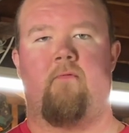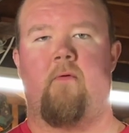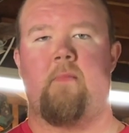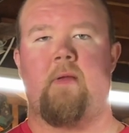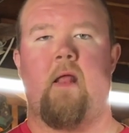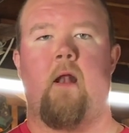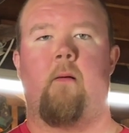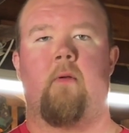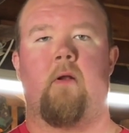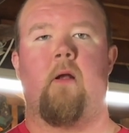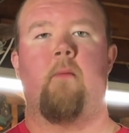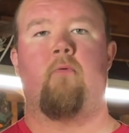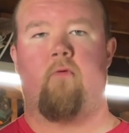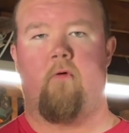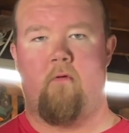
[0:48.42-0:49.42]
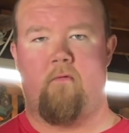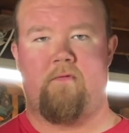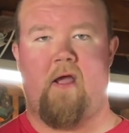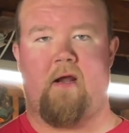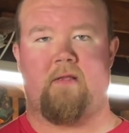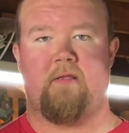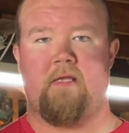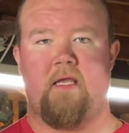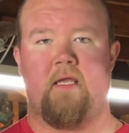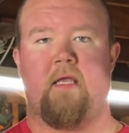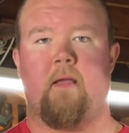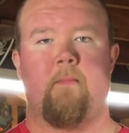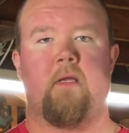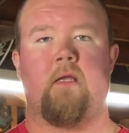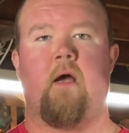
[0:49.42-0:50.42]
on being able to improve technique
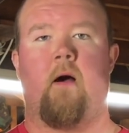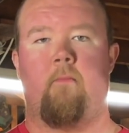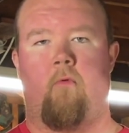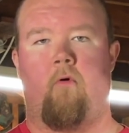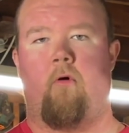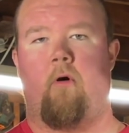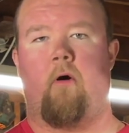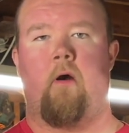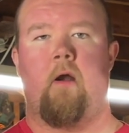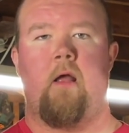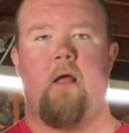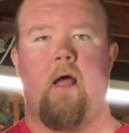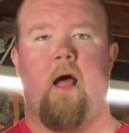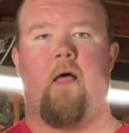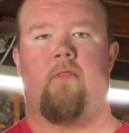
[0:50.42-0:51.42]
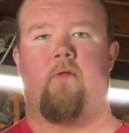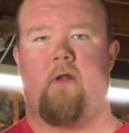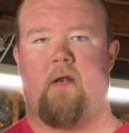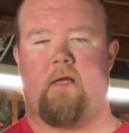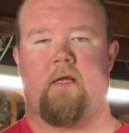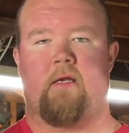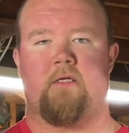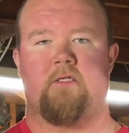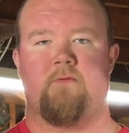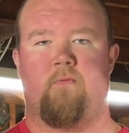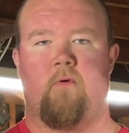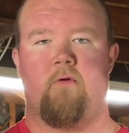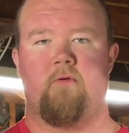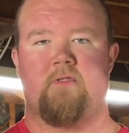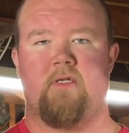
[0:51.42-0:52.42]
and become more athletic and
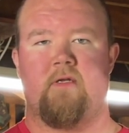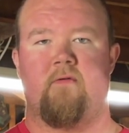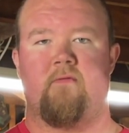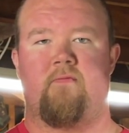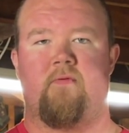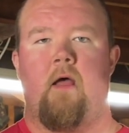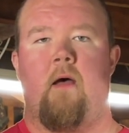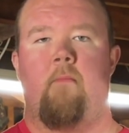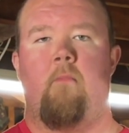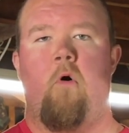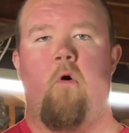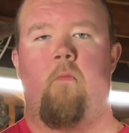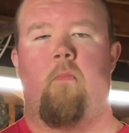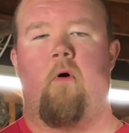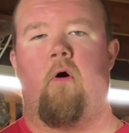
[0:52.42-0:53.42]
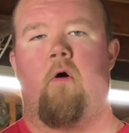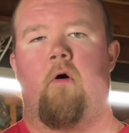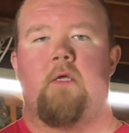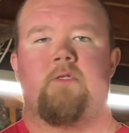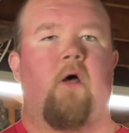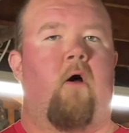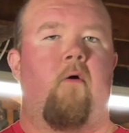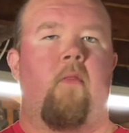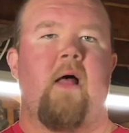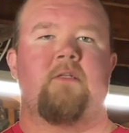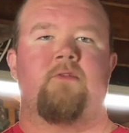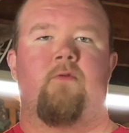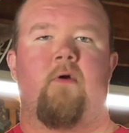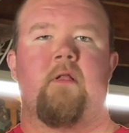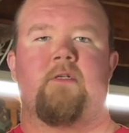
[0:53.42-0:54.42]
explosive and mobile. So that's
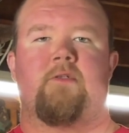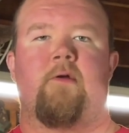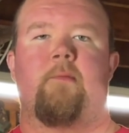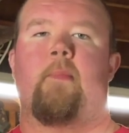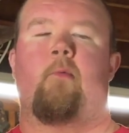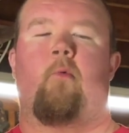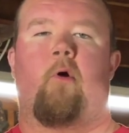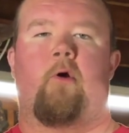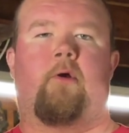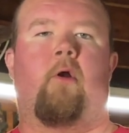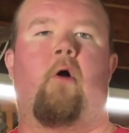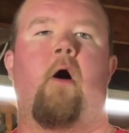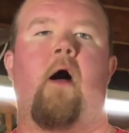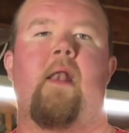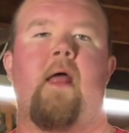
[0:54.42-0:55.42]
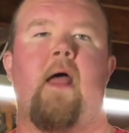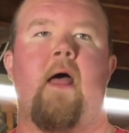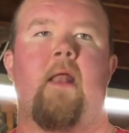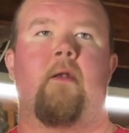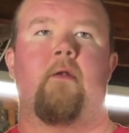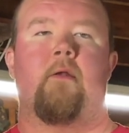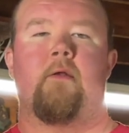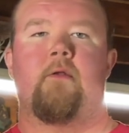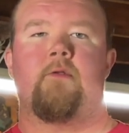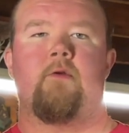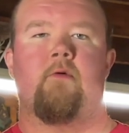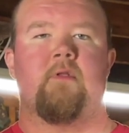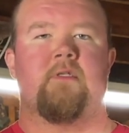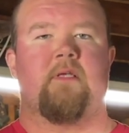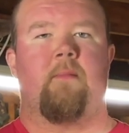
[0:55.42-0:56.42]
what I just have been working on, and
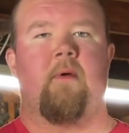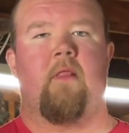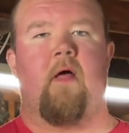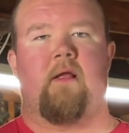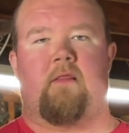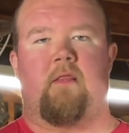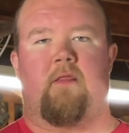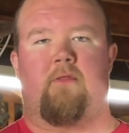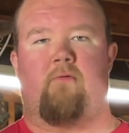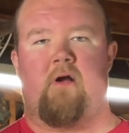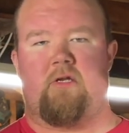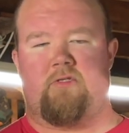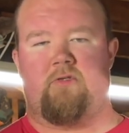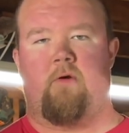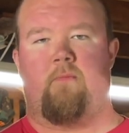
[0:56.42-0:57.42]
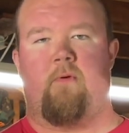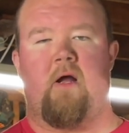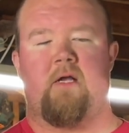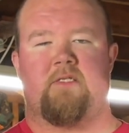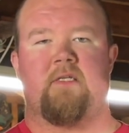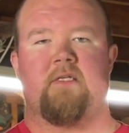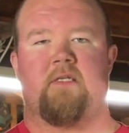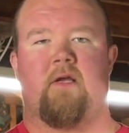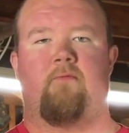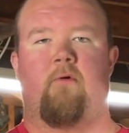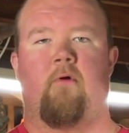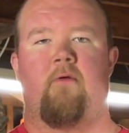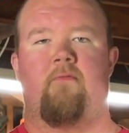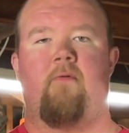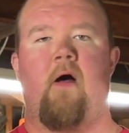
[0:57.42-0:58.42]
doing some of like the thruster presses, I've
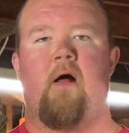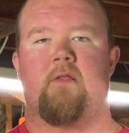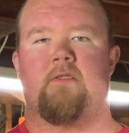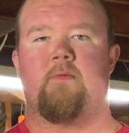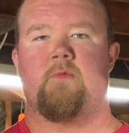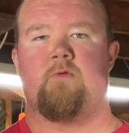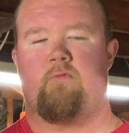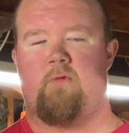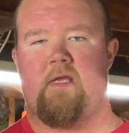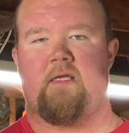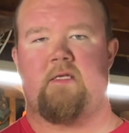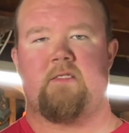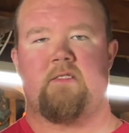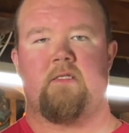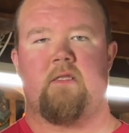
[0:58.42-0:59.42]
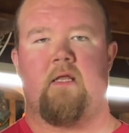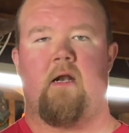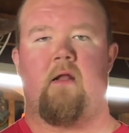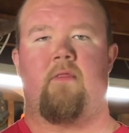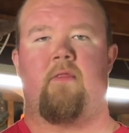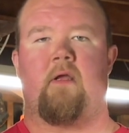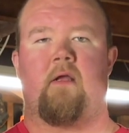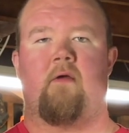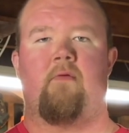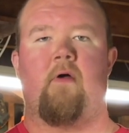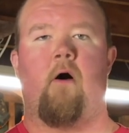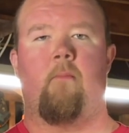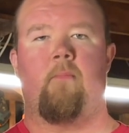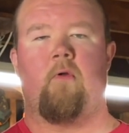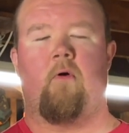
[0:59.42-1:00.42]
really found some tweaks that I think have
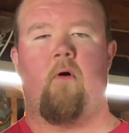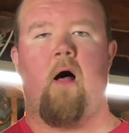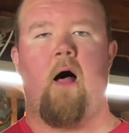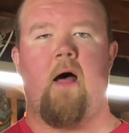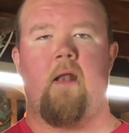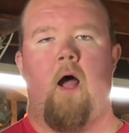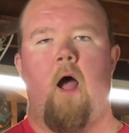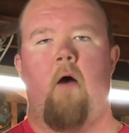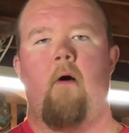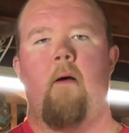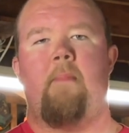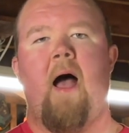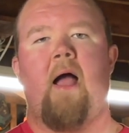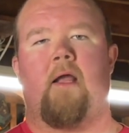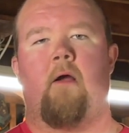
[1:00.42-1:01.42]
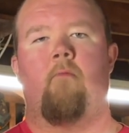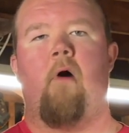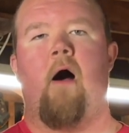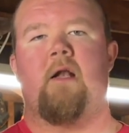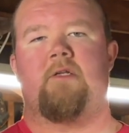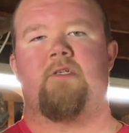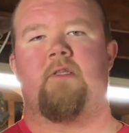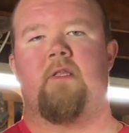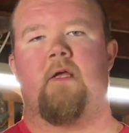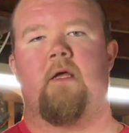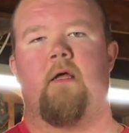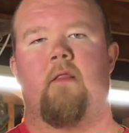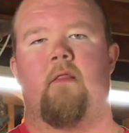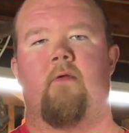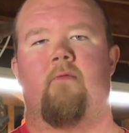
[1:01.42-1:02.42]
helped a lot. I went back and watched
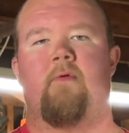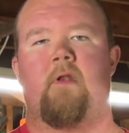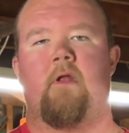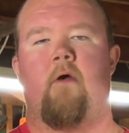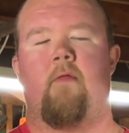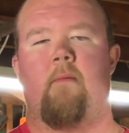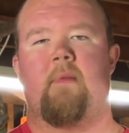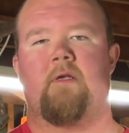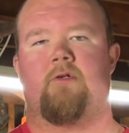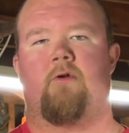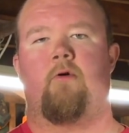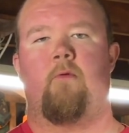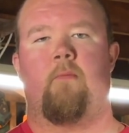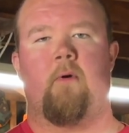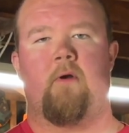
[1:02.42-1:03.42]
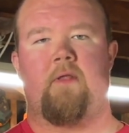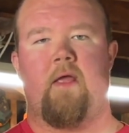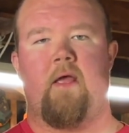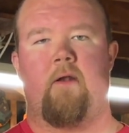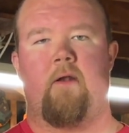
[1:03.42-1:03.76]
the video that Mitchell Hooper did